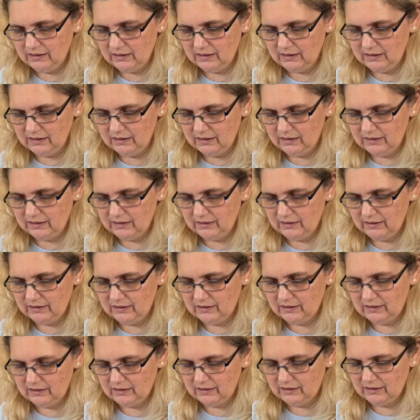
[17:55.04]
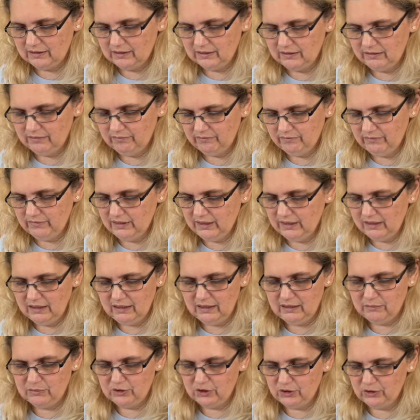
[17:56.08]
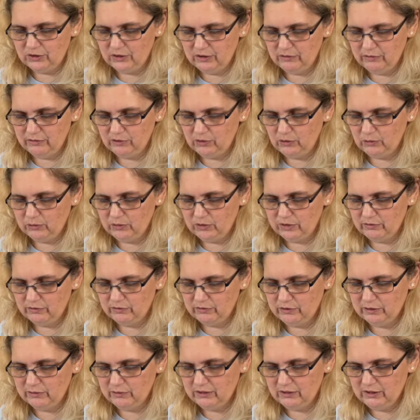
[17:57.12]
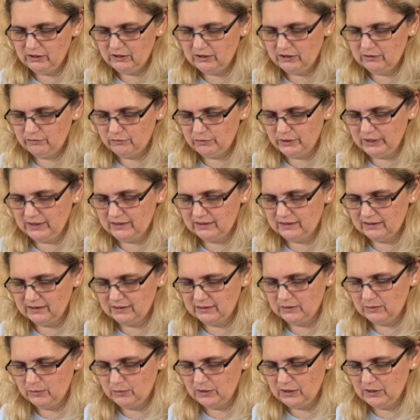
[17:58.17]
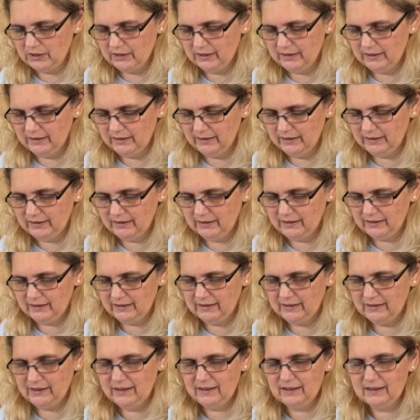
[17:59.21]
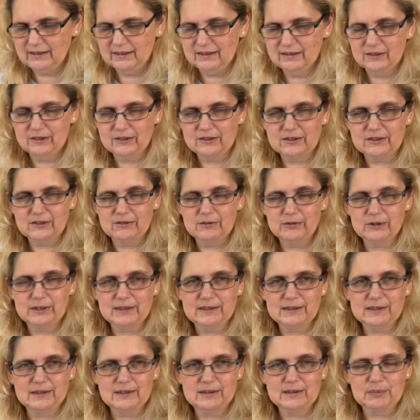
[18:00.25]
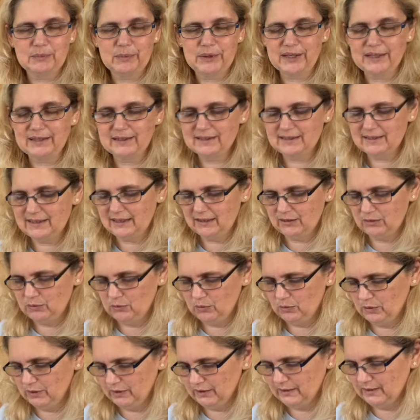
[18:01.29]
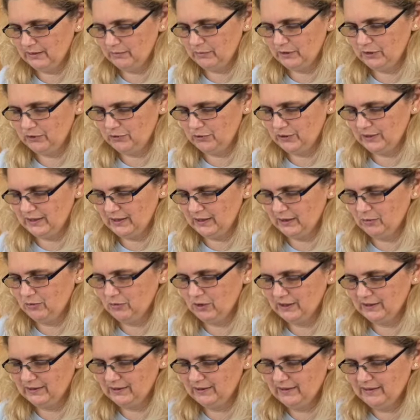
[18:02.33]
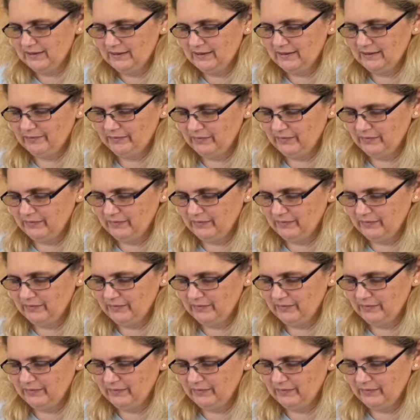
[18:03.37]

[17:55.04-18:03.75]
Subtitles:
And I'm sure you've thought of lots of reasons why, and I can hear lots of reasons being said why, some interesting ones